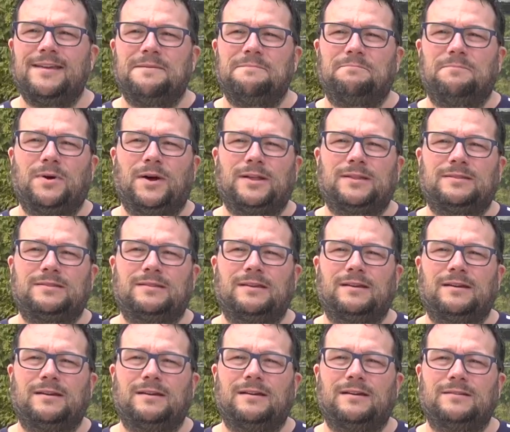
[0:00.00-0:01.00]
But
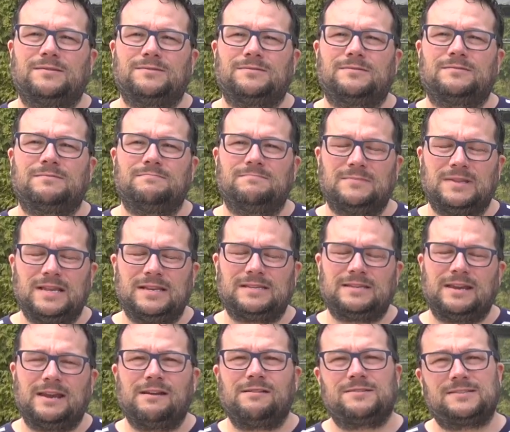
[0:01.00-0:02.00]
this
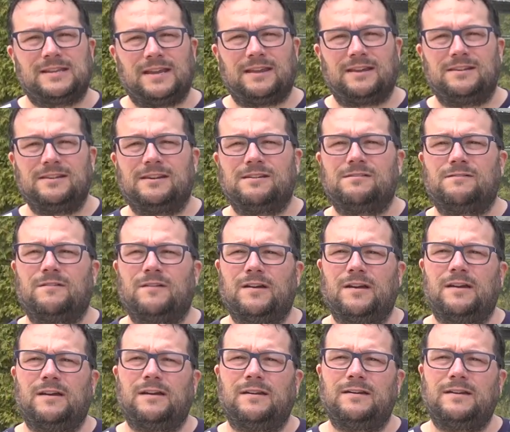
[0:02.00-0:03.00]
year, second year
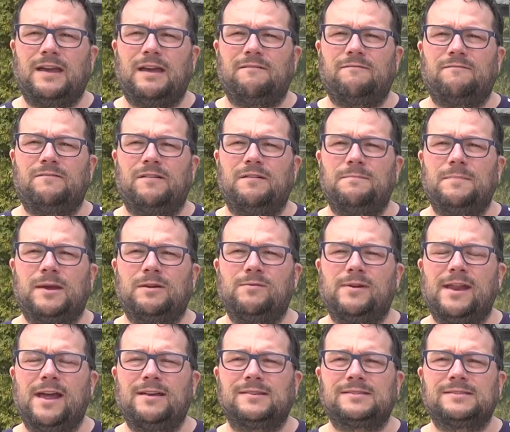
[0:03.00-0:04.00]
I have my
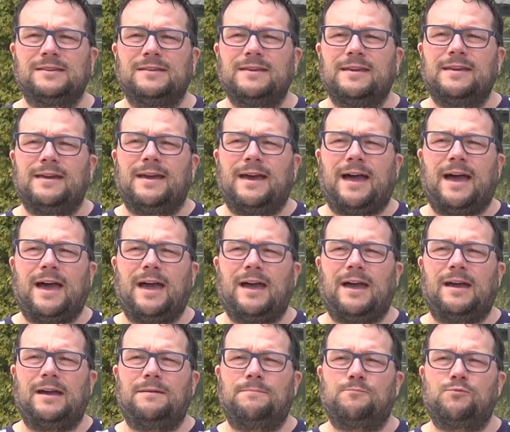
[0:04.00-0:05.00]
greenhouse,
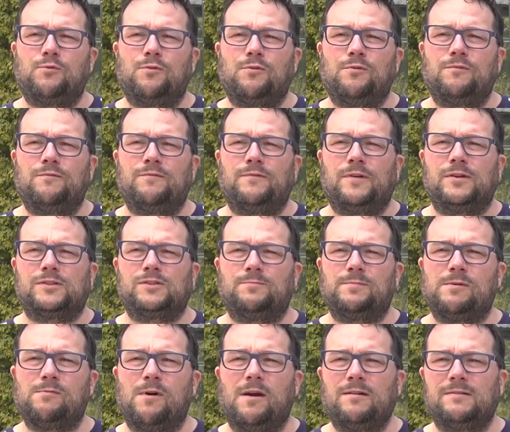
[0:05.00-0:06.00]
I prove to
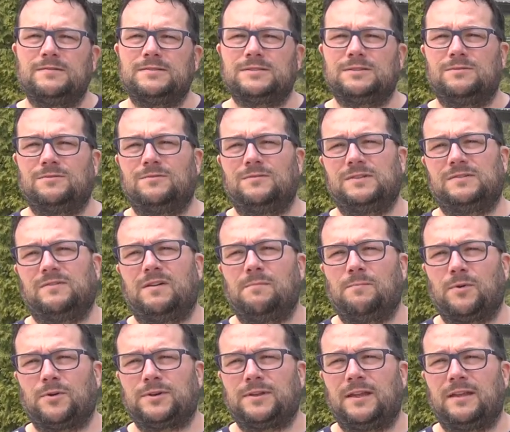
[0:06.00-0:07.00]
be wrong. So it's very
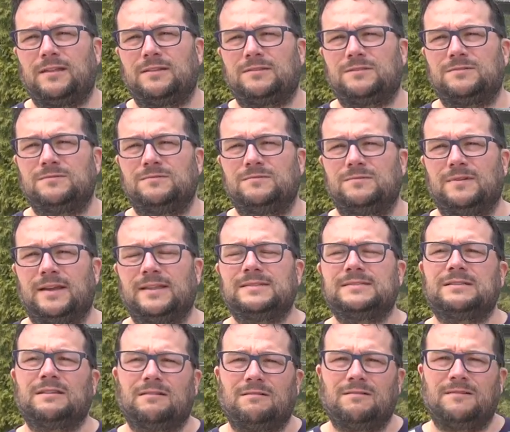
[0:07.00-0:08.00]
important to
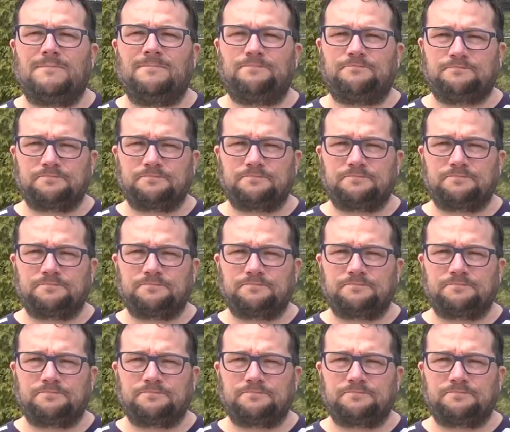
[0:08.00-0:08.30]
install